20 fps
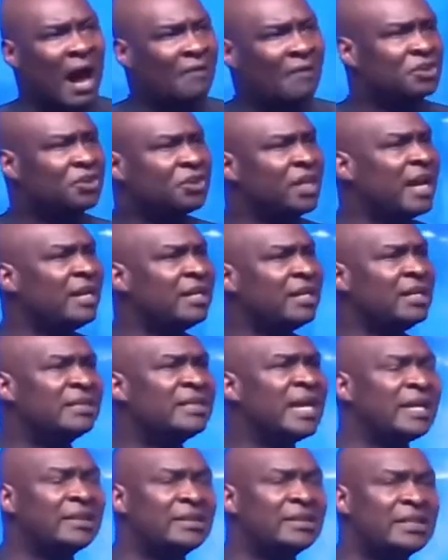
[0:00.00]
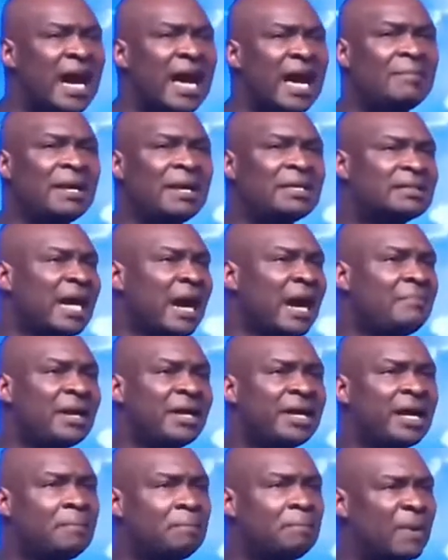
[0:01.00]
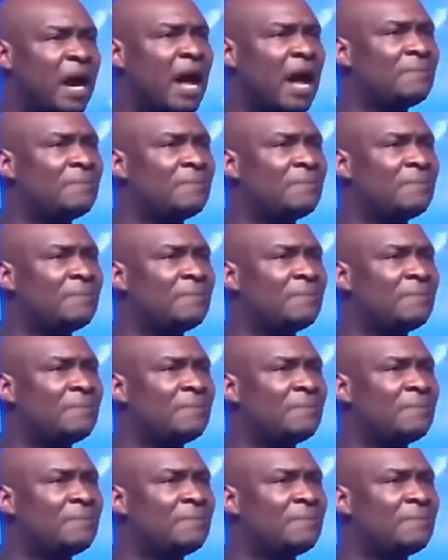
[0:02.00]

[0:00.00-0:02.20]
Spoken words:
I've shared it here time and time again,